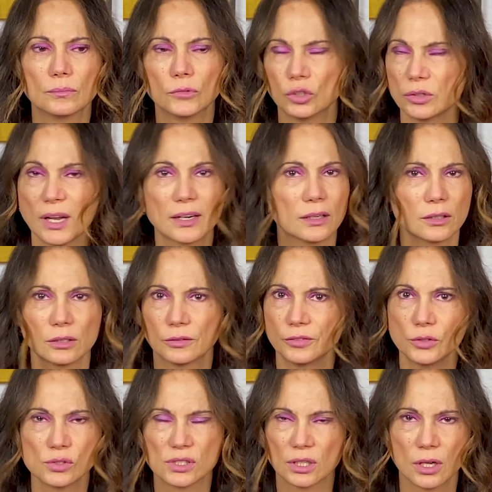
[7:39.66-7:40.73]
You're not going to
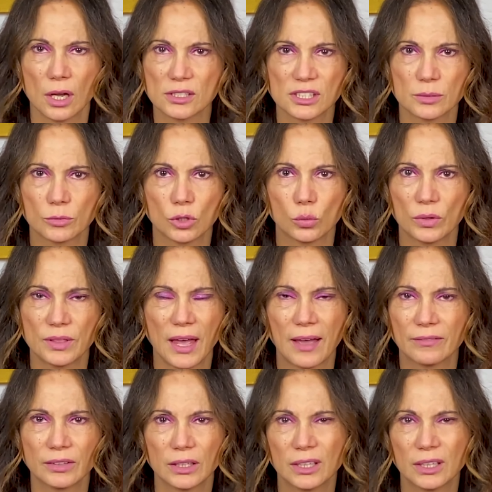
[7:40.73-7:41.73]
confuse the customer with having,